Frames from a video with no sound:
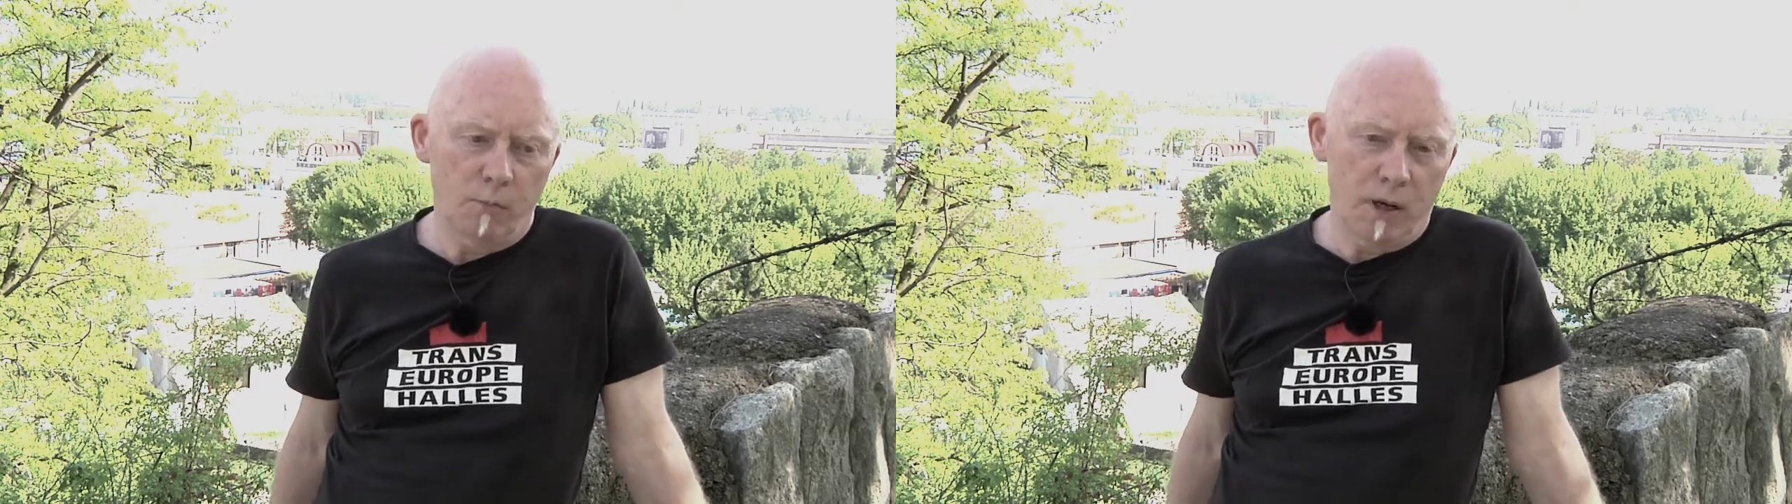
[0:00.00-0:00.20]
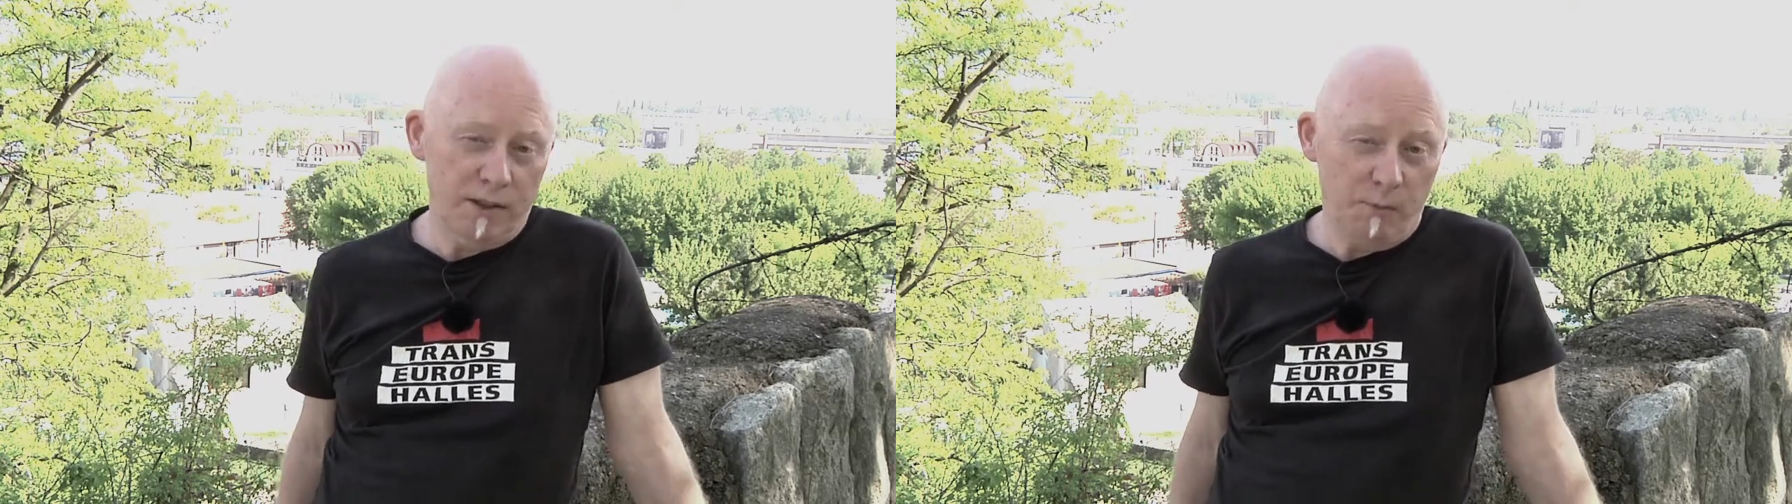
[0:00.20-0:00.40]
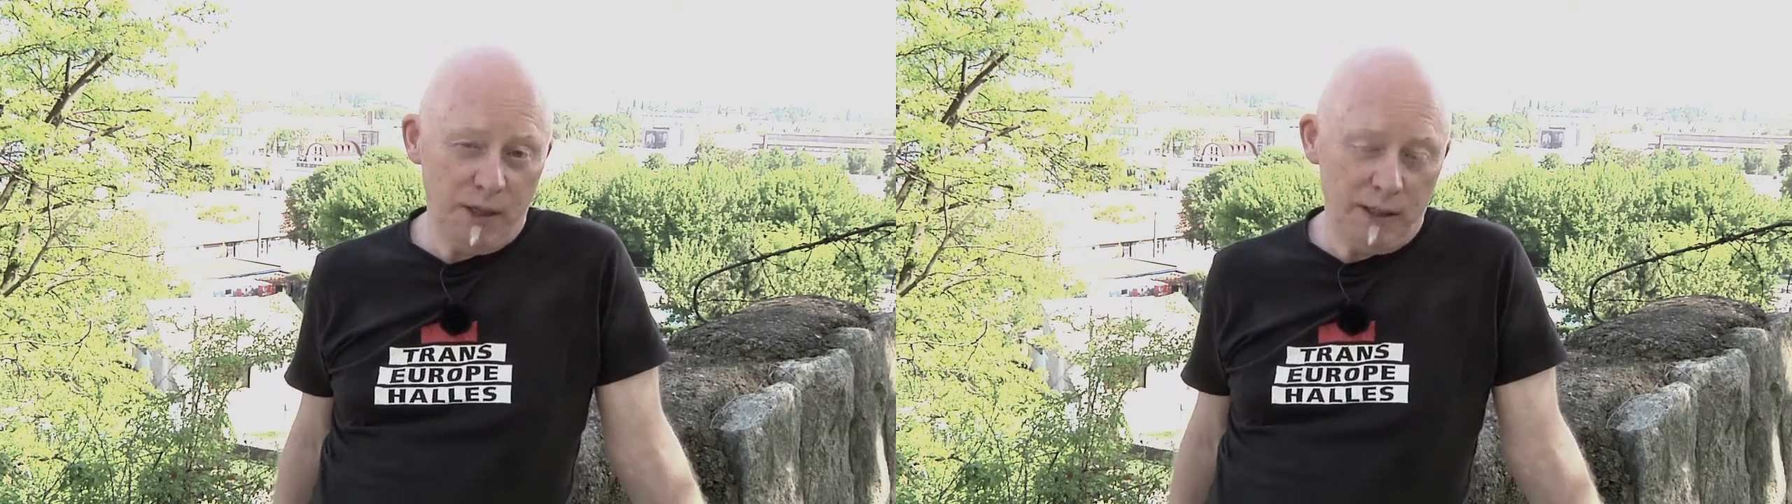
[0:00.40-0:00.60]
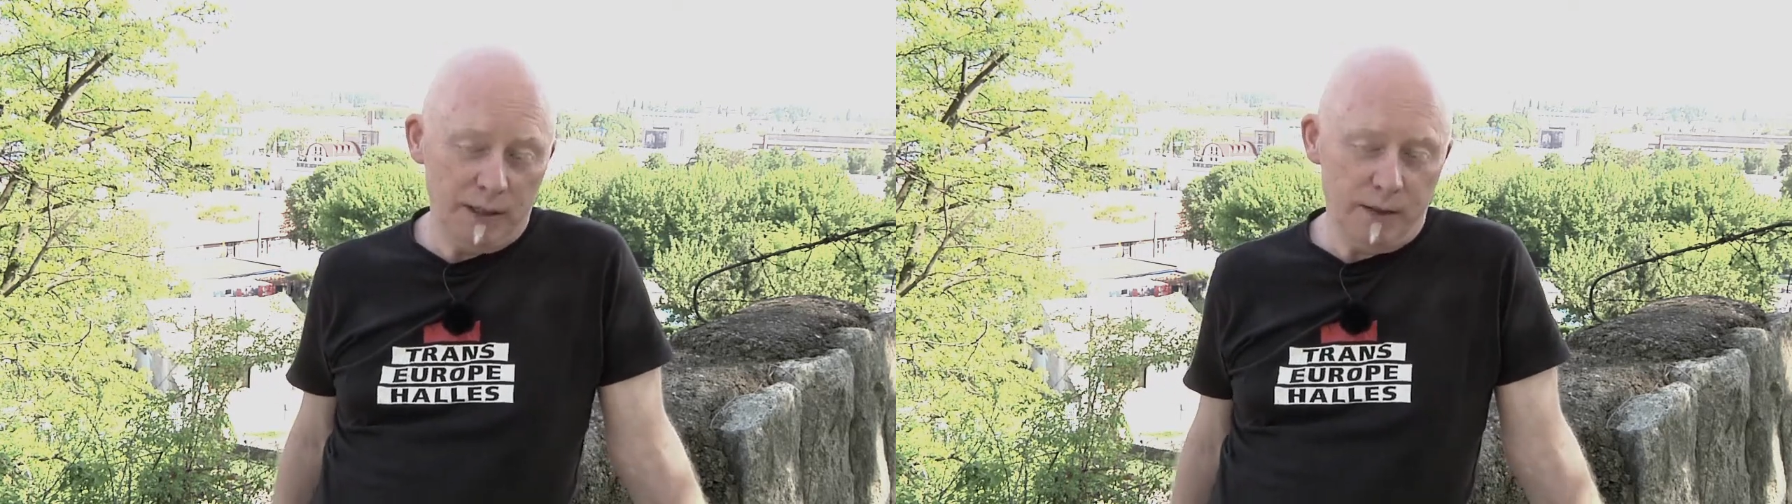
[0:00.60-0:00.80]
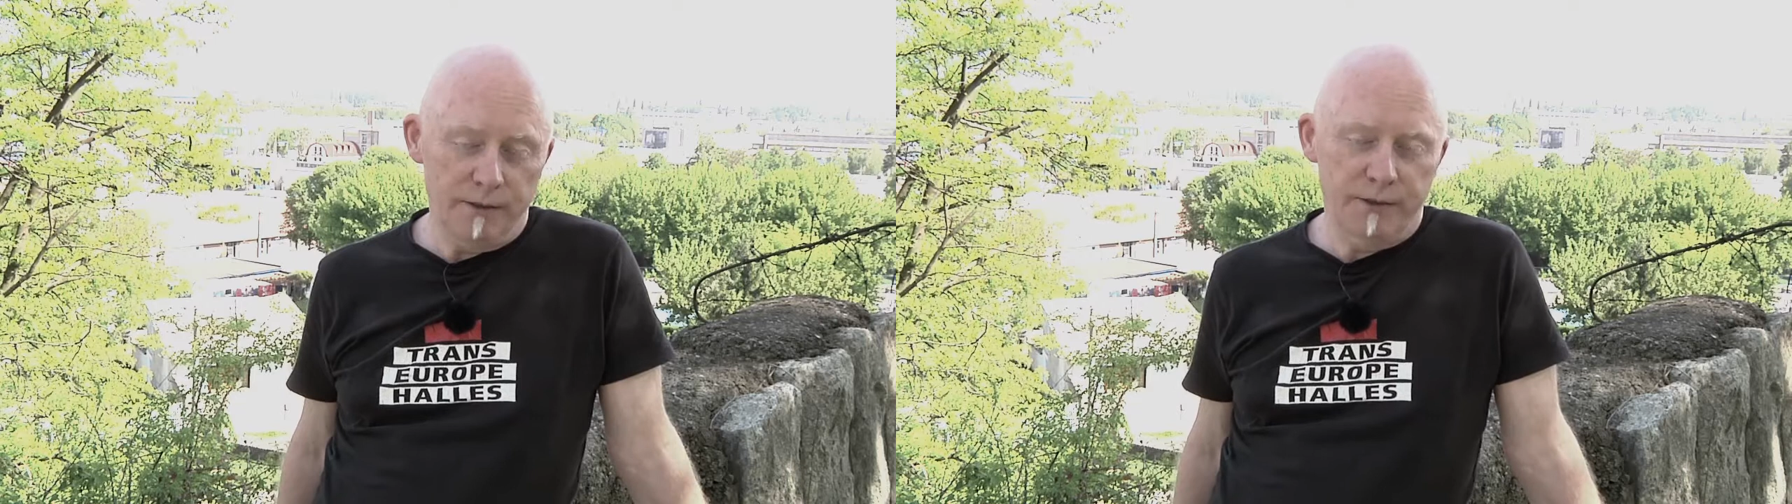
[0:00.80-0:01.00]

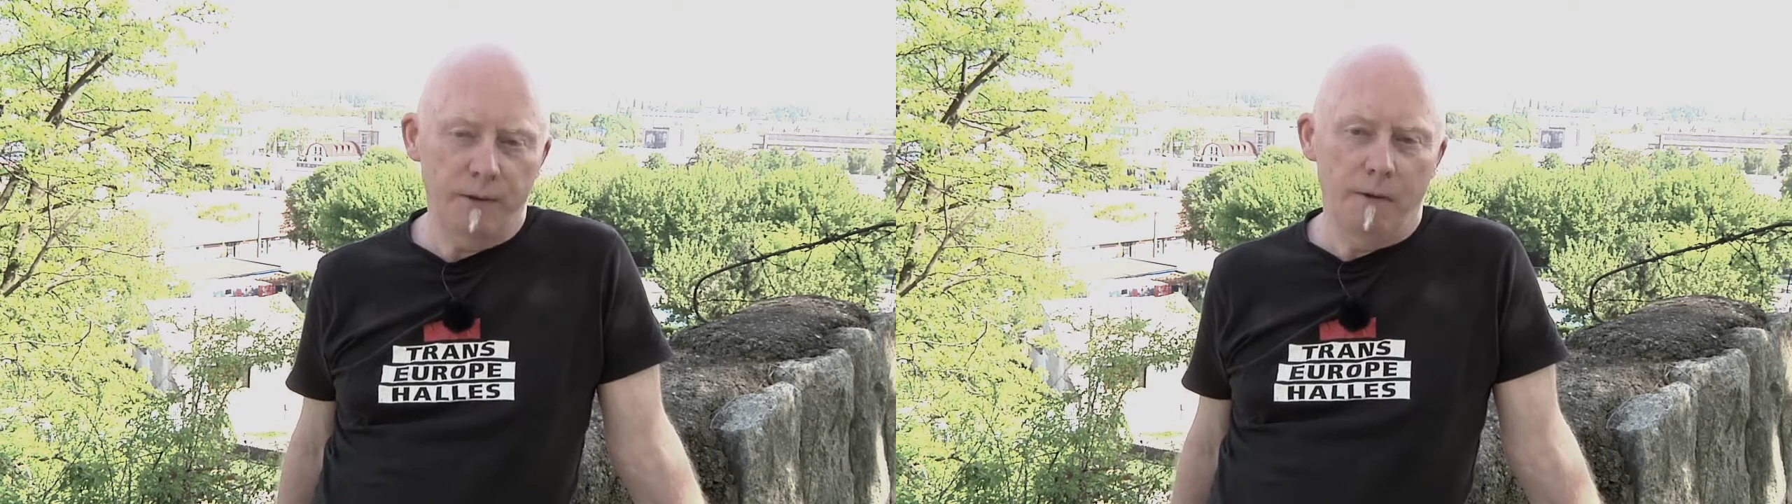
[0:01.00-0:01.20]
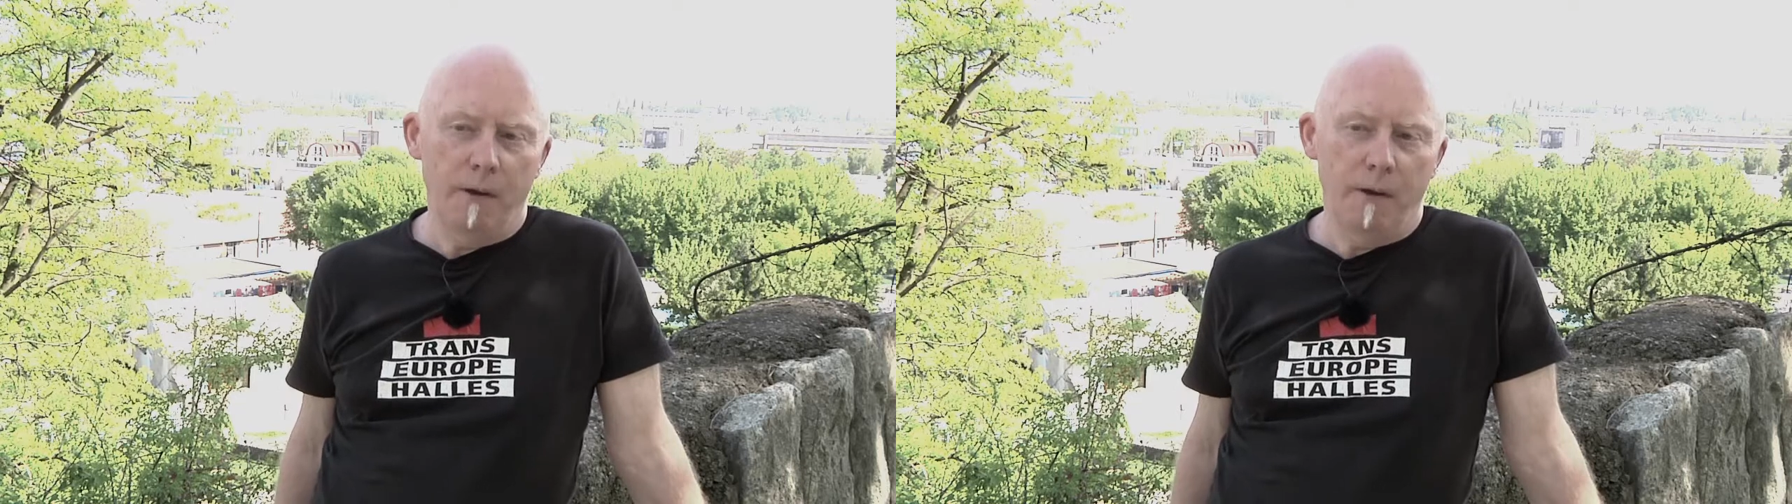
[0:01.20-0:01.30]
possibilities,